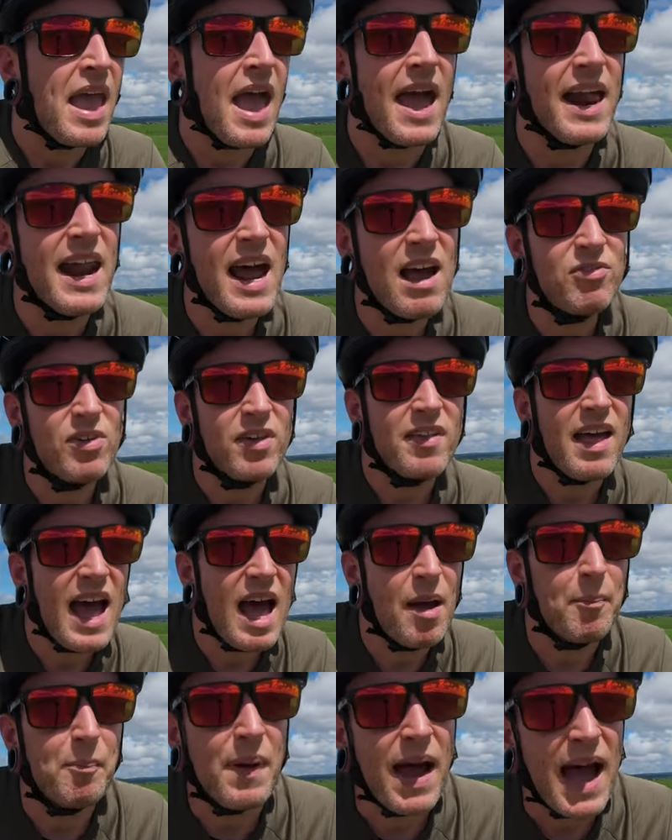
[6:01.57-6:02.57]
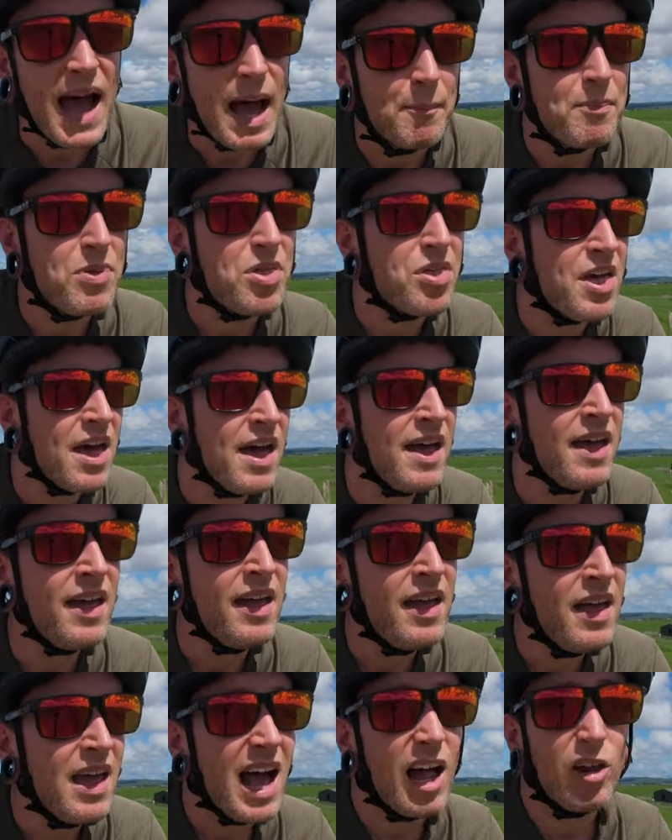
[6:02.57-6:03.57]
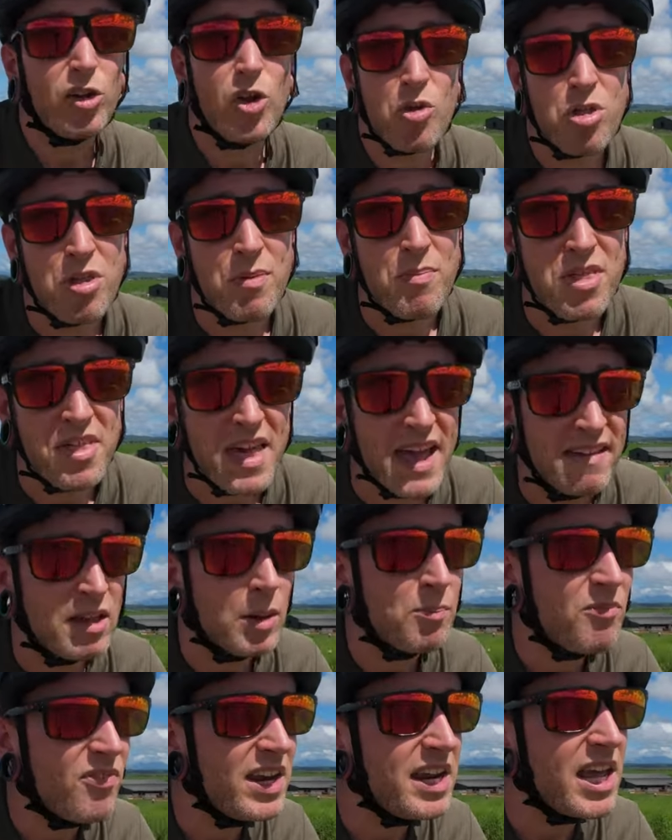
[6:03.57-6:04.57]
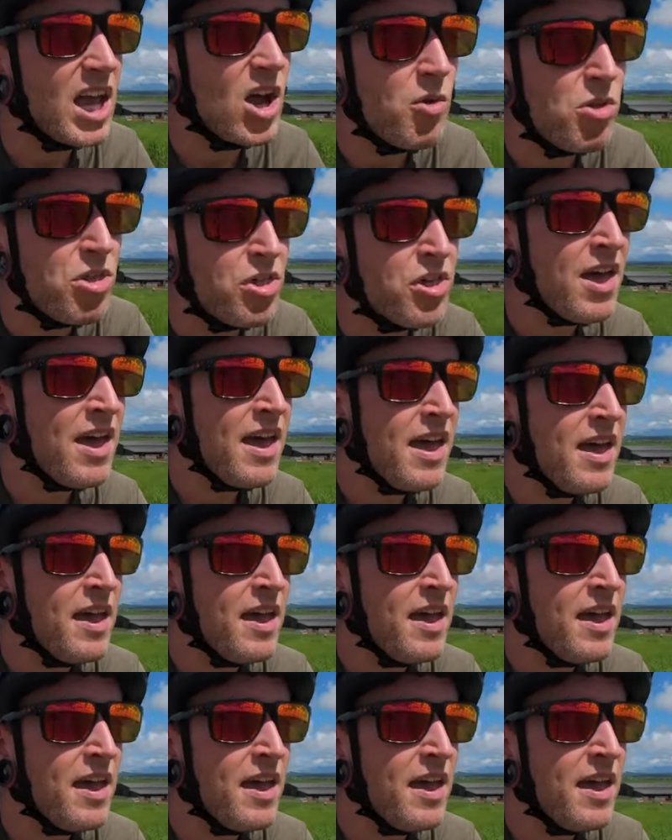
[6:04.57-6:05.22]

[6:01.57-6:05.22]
And after that, perhaps I'll do some setup videos.